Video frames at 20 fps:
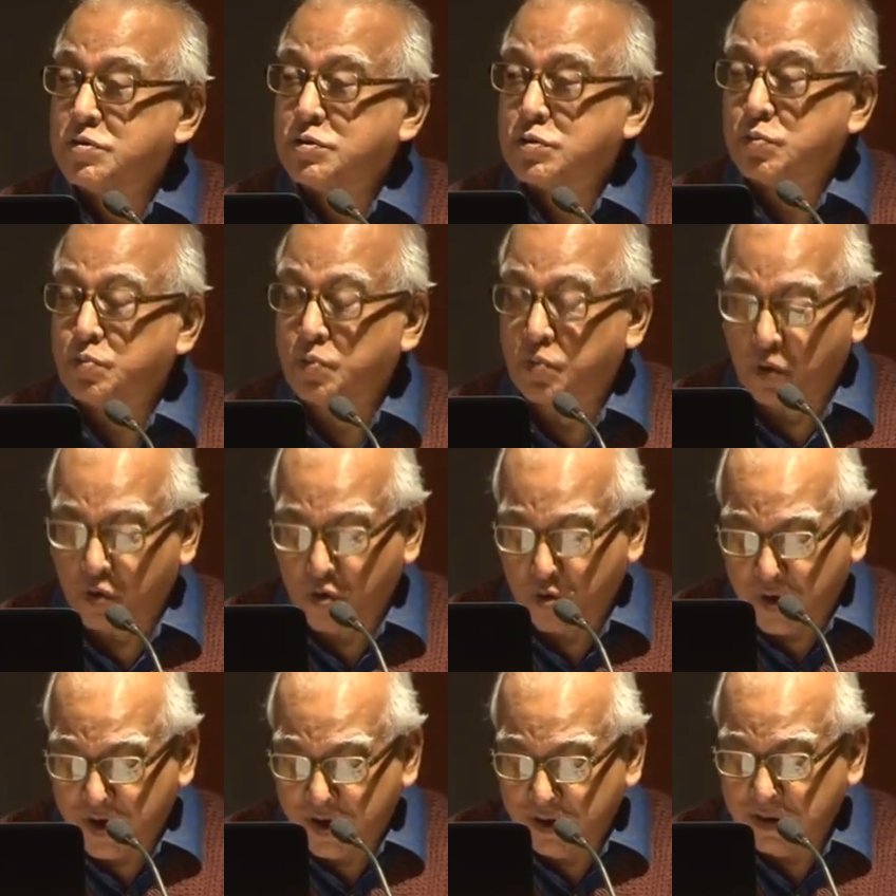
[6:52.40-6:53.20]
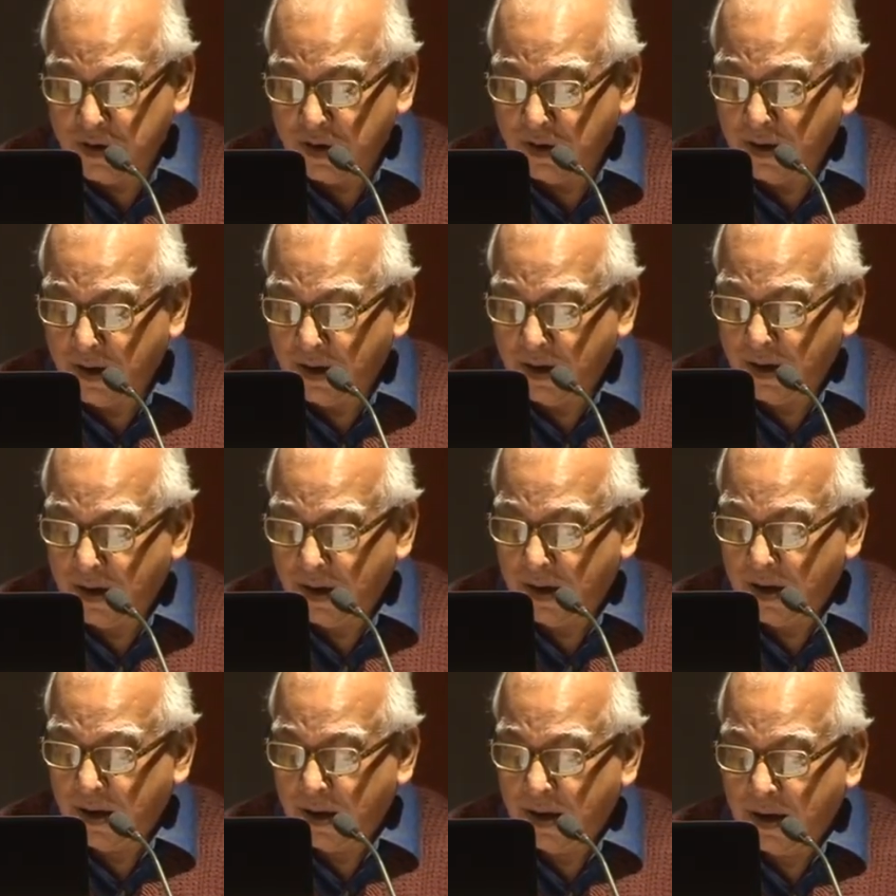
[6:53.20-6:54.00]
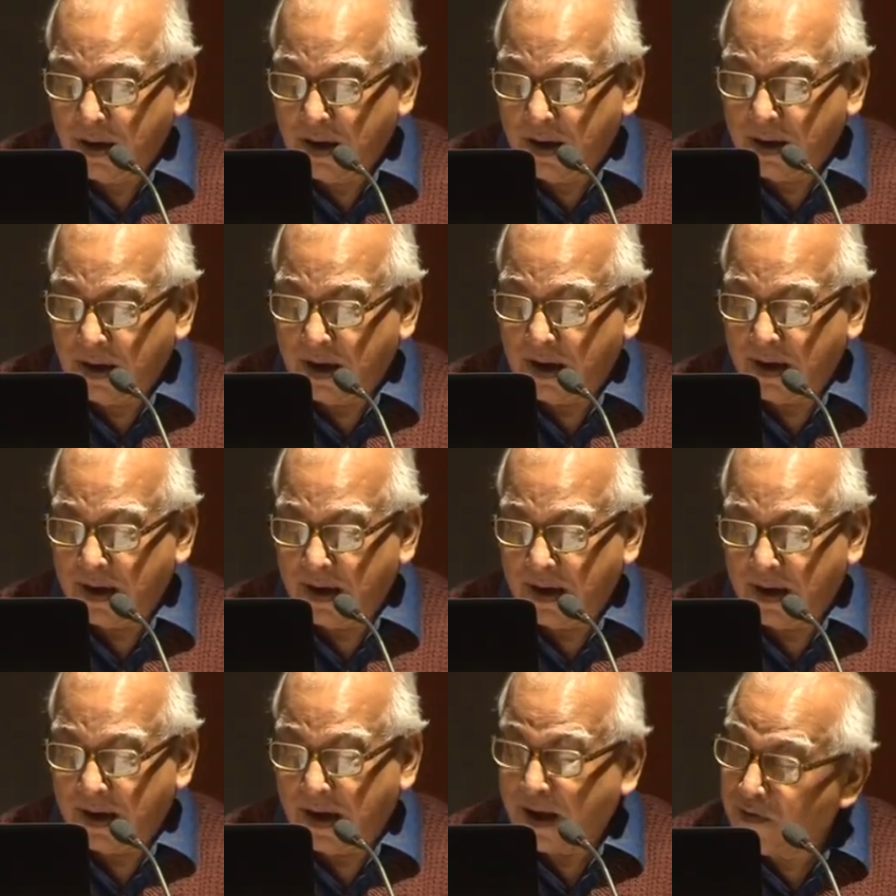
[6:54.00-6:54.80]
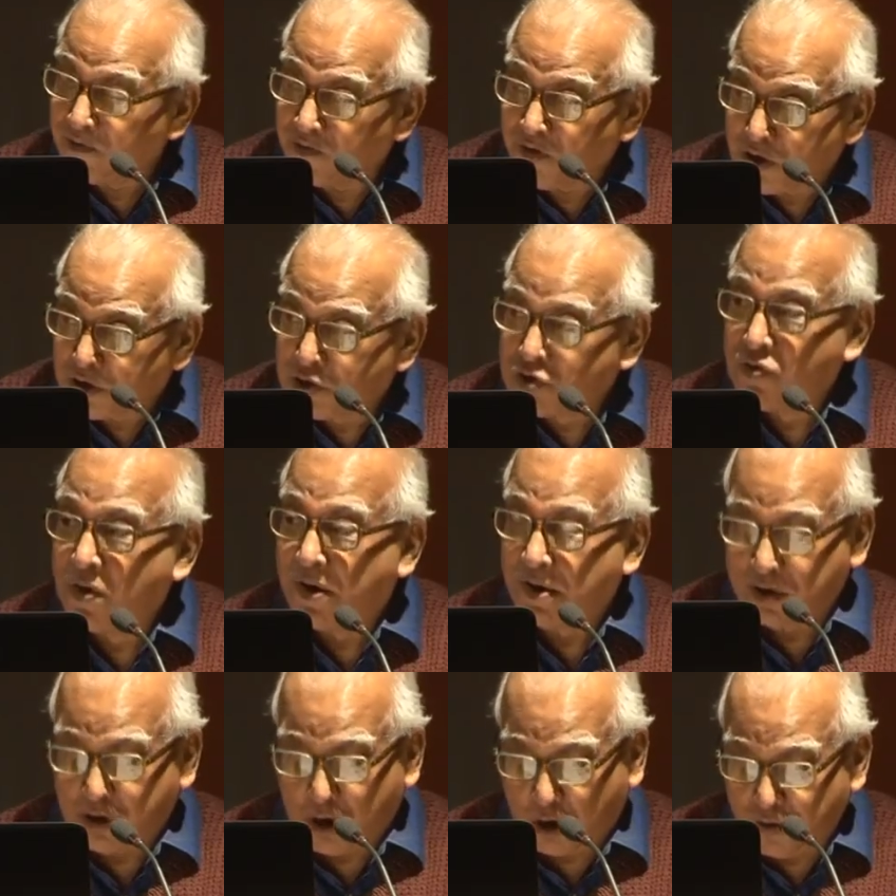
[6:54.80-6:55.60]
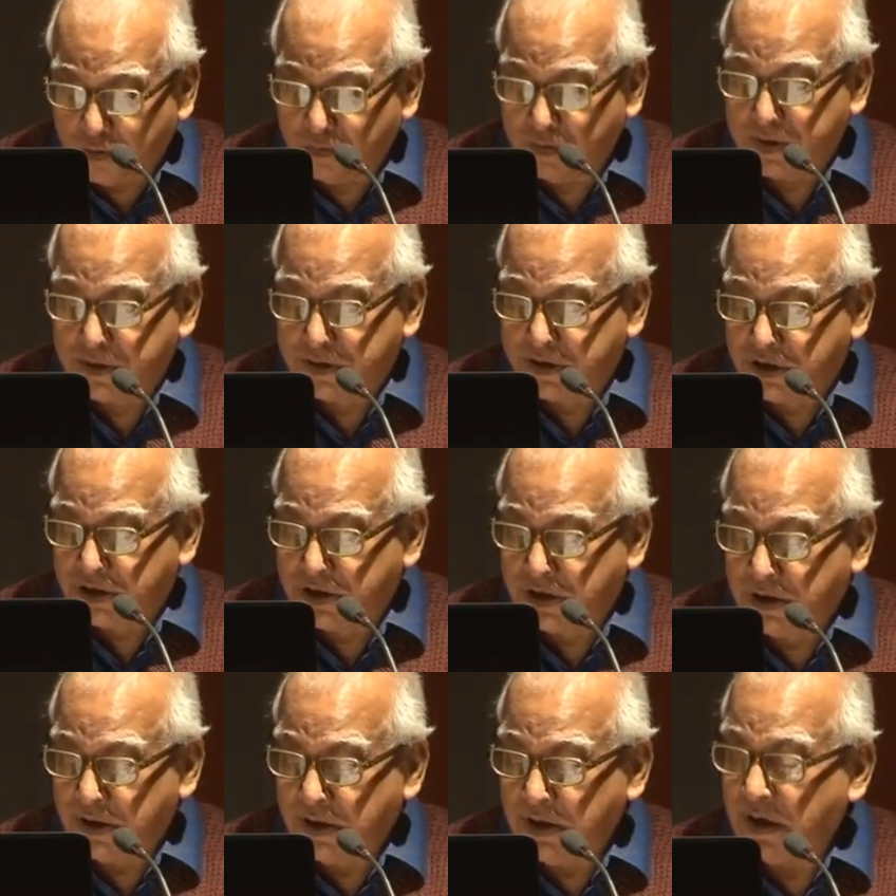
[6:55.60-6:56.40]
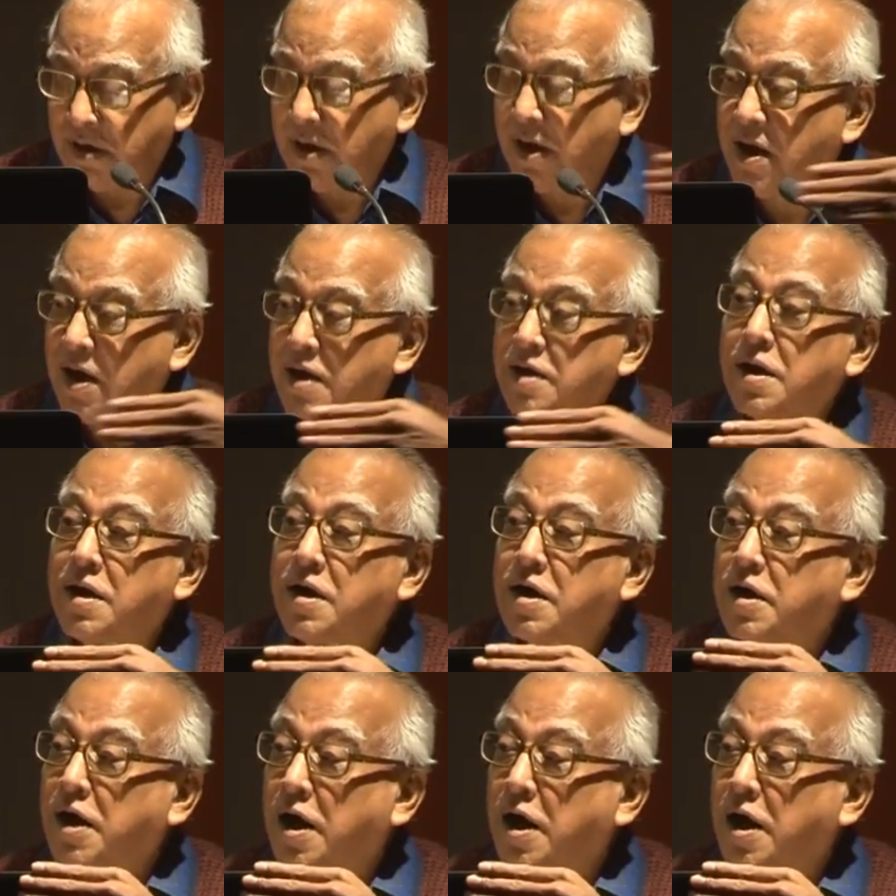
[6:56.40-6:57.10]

of spoken and visual documentation and